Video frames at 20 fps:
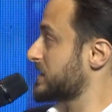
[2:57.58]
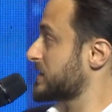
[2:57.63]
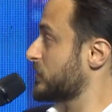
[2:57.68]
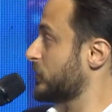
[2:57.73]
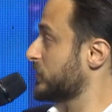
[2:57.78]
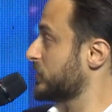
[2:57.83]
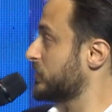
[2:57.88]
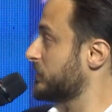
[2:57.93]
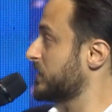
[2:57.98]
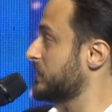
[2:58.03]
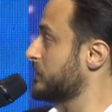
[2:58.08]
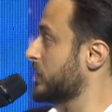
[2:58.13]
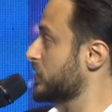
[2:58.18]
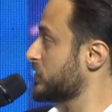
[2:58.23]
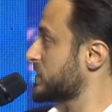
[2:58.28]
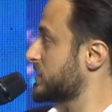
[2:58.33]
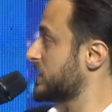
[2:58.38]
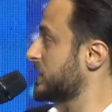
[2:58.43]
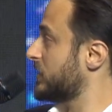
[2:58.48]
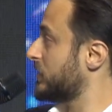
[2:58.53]
going to be
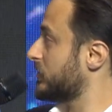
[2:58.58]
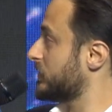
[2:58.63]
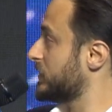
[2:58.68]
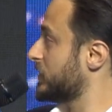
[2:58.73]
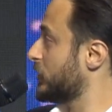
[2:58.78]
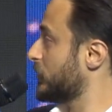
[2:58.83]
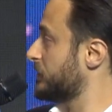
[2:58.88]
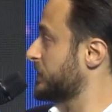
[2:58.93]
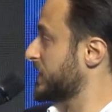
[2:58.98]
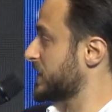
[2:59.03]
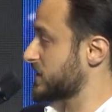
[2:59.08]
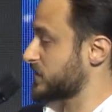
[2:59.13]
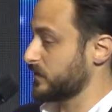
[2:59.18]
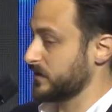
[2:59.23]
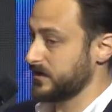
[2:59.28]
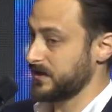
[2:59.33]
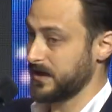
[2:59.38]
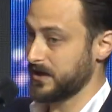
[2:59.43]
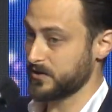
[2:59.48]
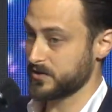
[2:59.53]
mostly on the
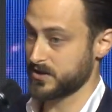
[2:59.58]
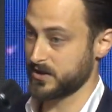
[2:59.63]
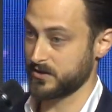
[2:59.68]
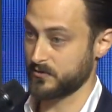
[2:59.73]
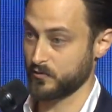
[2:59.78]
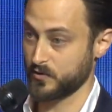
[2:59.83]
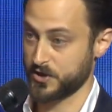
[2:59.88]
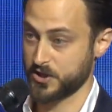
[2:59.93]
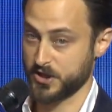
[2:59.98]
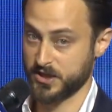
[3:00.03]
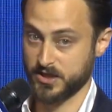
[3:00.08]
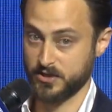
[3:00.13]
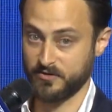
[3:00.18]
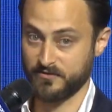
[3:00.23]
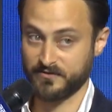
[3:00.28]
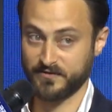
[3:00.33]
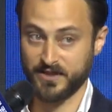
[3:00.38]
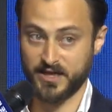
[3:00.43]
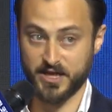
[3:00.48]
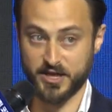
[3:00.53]
OPX1000, which is our
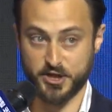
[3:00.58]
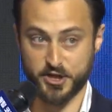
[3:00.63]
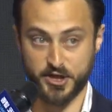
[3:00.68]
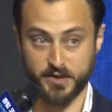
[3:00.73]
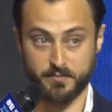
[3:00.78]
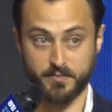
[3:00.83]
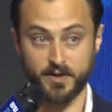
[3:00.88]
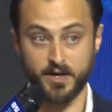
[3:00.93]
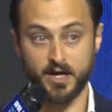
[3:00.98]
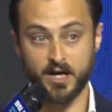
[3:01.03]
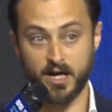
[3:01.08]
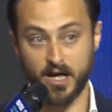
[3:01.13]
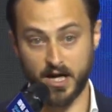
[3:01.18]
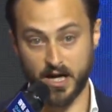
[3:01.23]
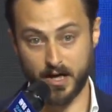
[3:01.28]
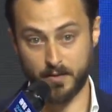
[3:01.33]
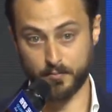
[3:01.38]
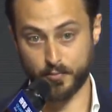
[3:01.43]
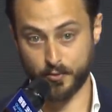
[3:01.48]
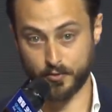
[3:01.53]
flagship
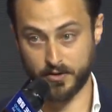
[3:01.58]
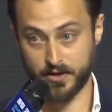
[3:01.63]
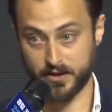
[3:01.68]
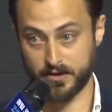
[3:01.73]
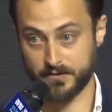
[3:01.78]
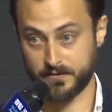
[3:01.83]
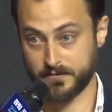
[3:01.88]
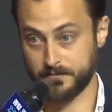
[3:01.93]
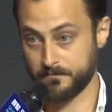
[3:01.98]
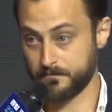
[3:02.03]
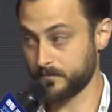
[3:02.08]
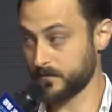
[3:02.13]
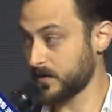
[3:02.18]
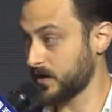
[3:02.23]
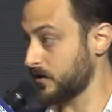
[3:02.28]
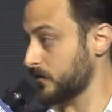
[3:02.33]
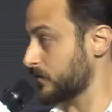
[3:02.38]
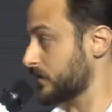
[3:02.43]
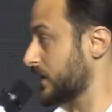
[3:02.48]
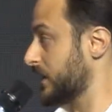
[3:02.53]
product.
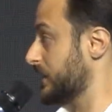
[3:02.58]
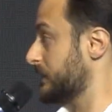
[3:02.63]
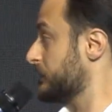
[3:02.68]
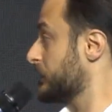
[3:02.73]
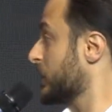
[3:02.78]
Okay,